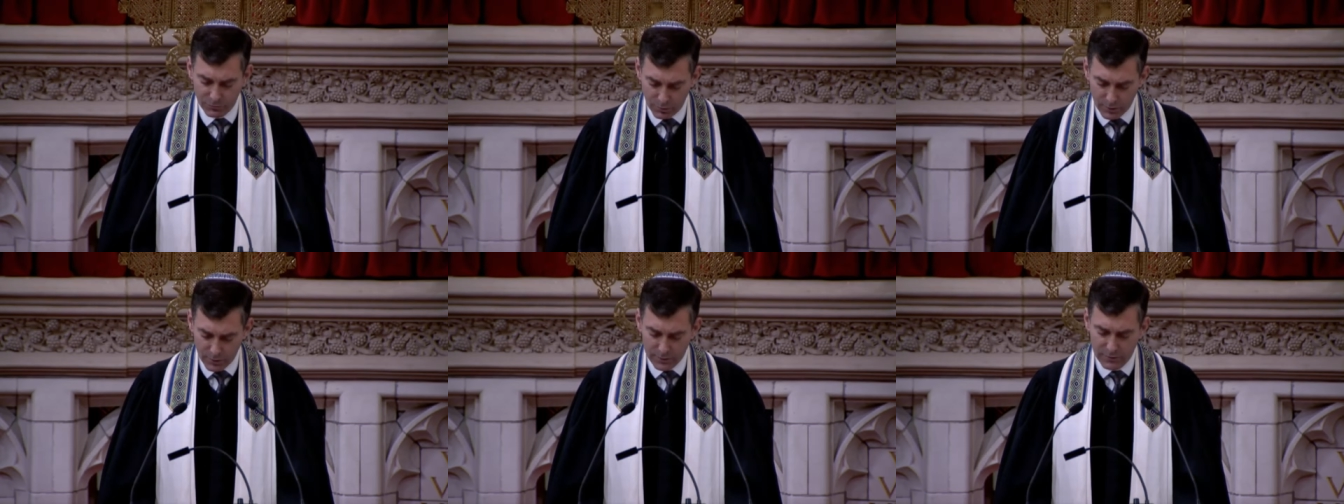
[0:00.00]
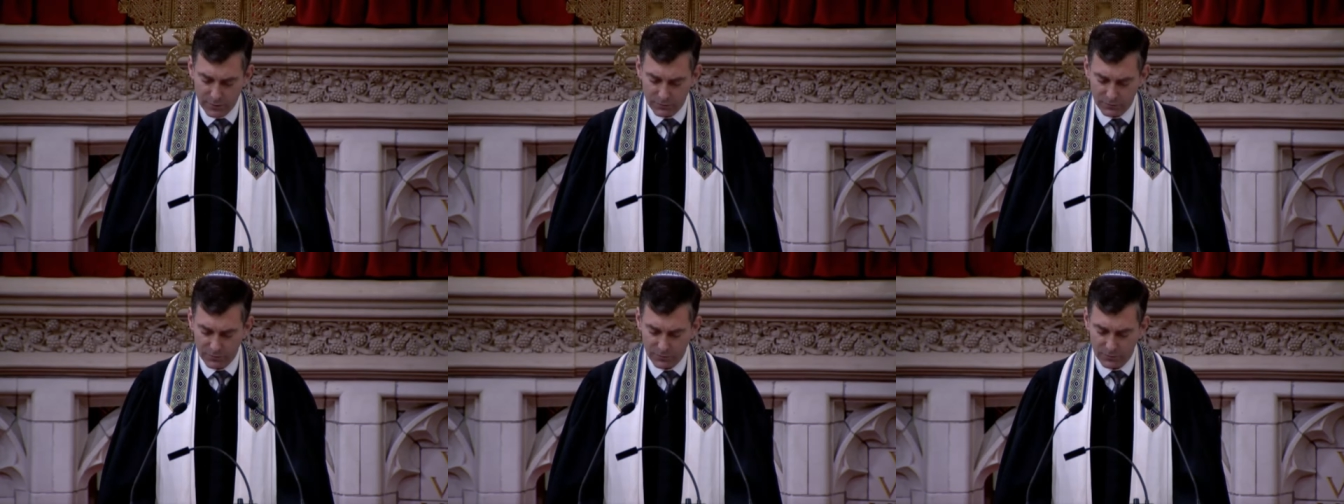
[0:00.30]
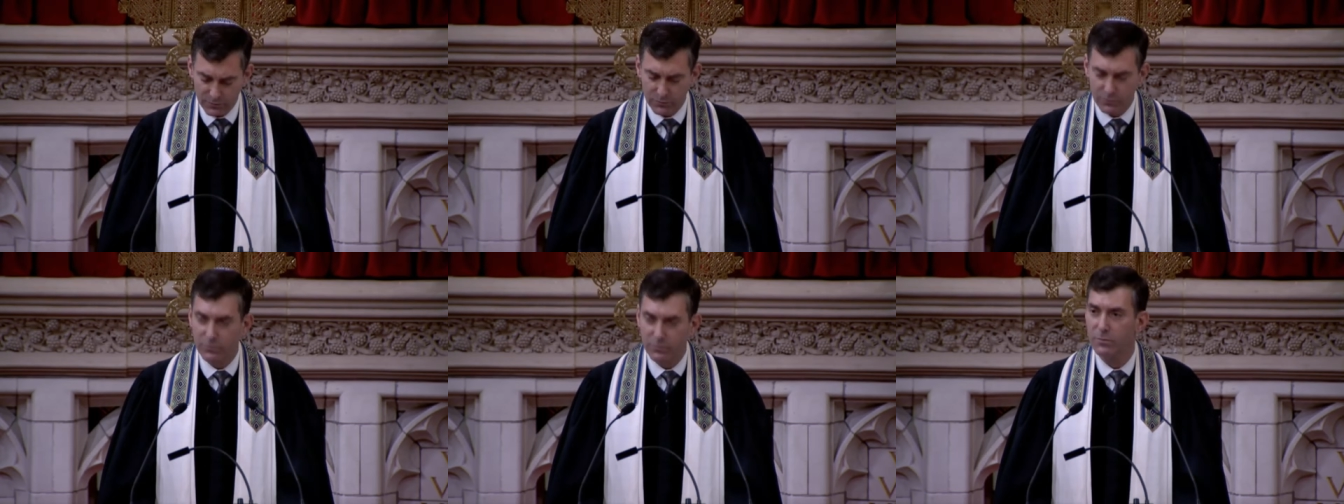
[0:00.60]

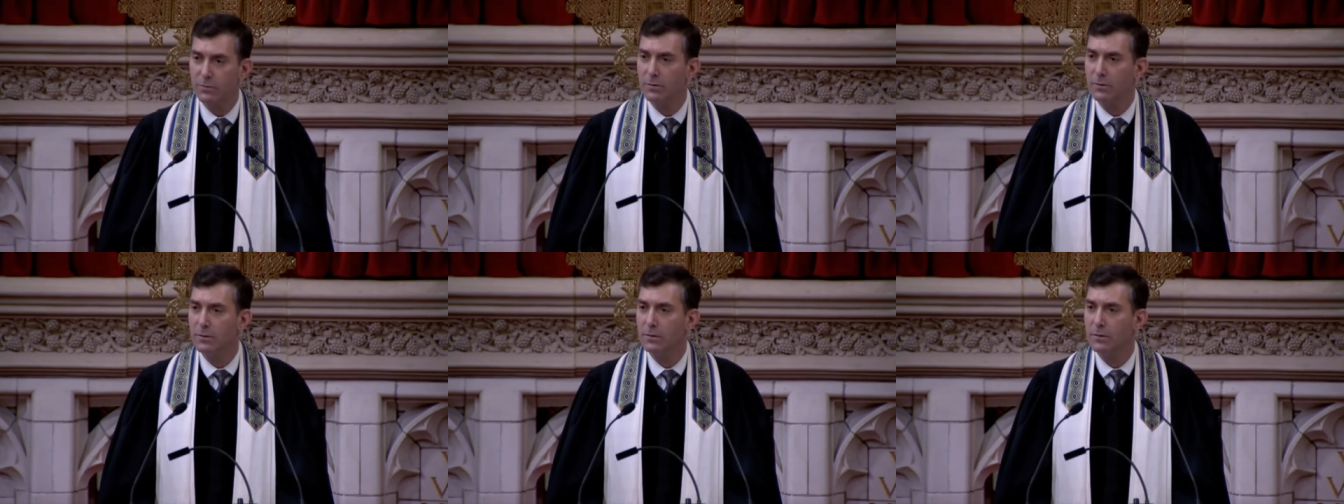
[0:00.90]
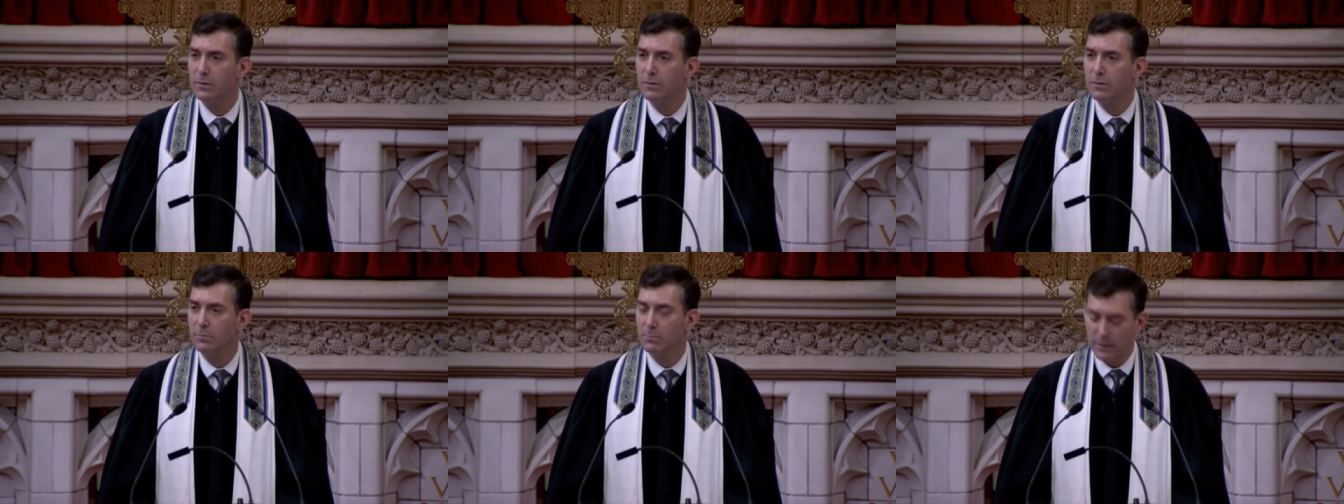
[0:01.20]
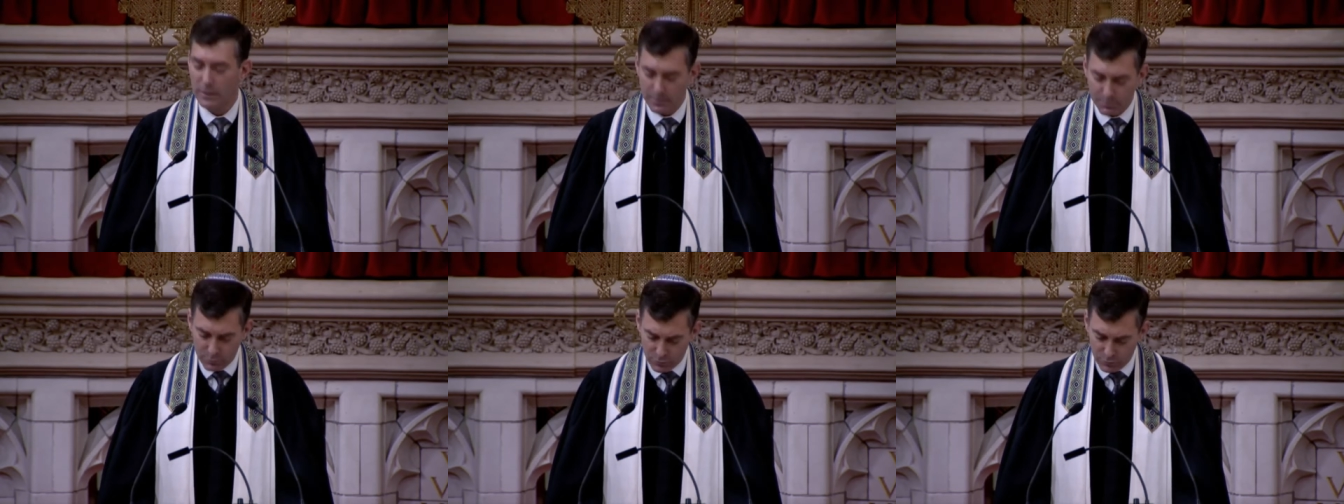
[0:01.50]
Witnesses,
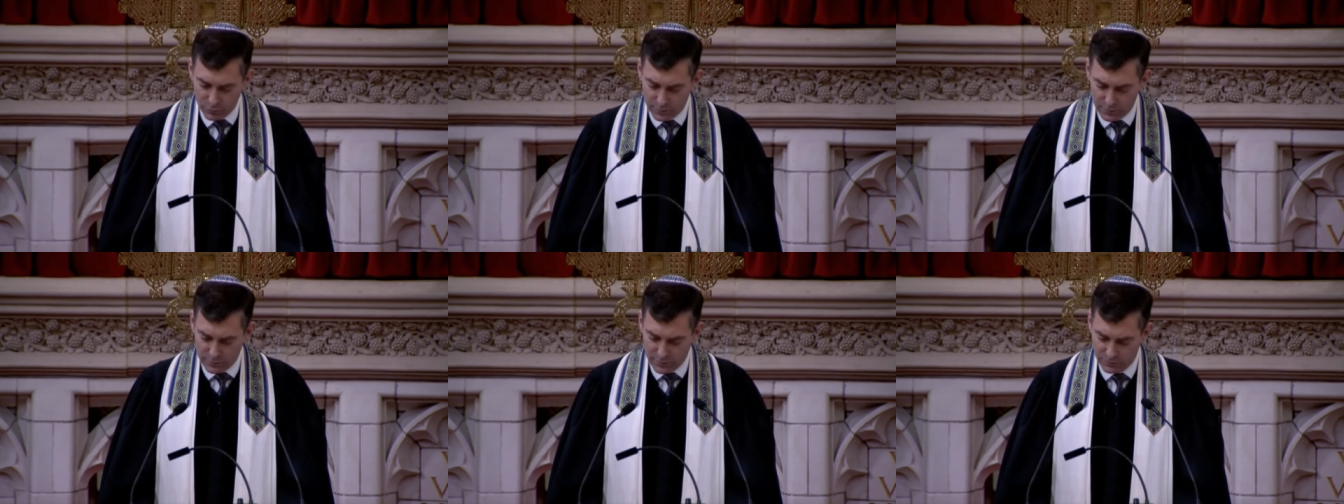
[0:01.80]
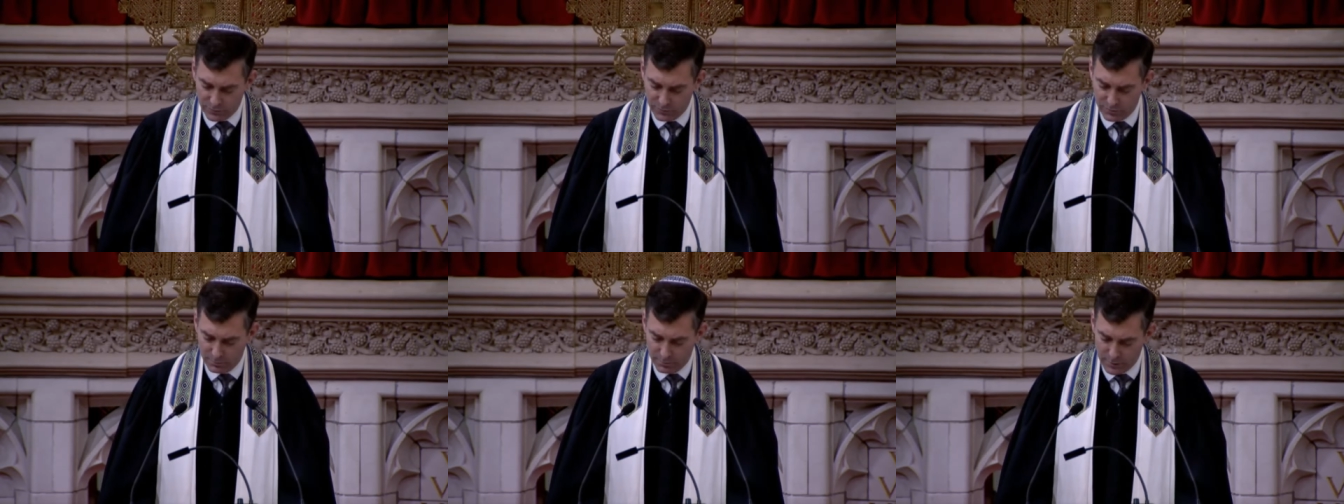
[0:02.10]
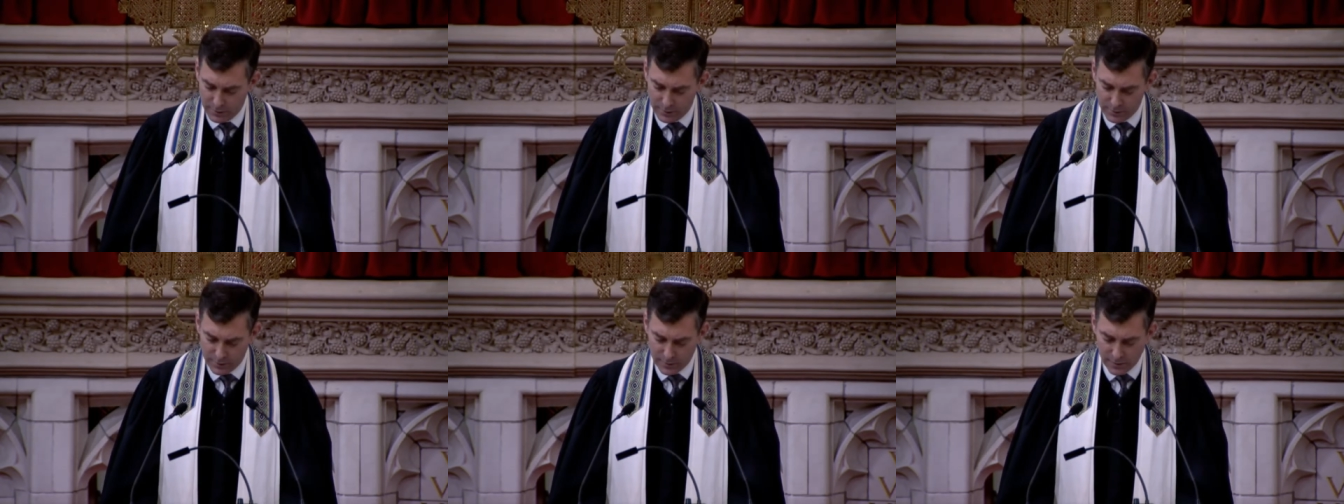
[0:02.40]
people with
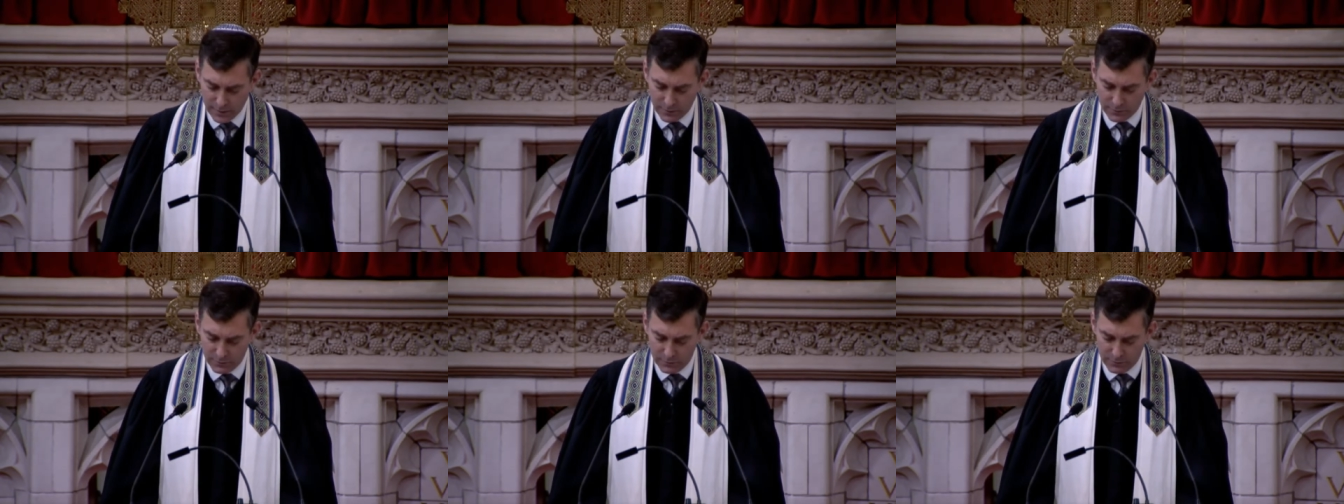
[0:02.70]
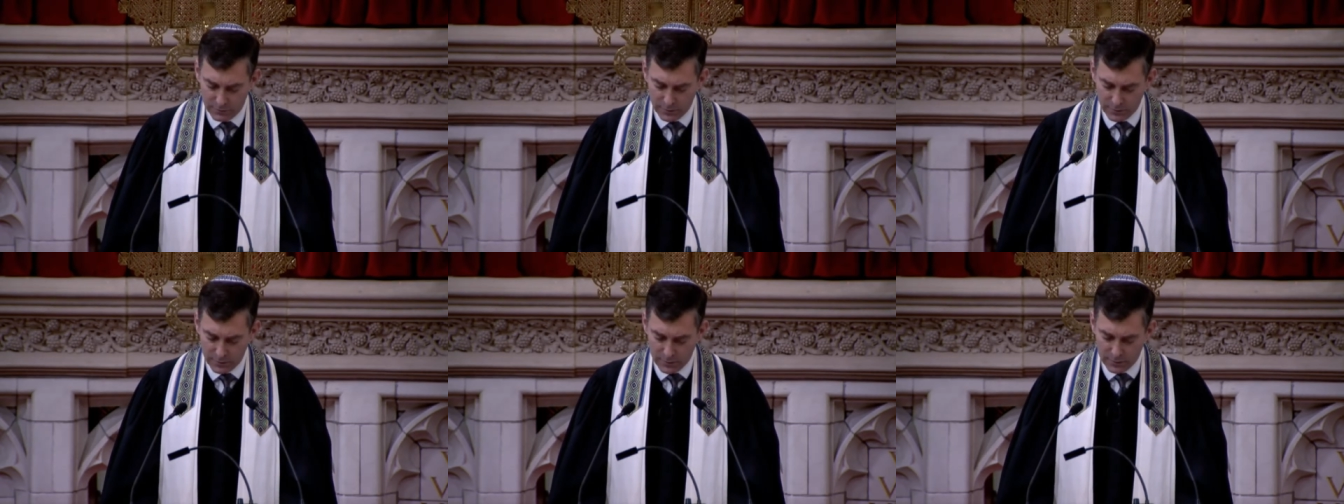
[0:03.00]
disabilities,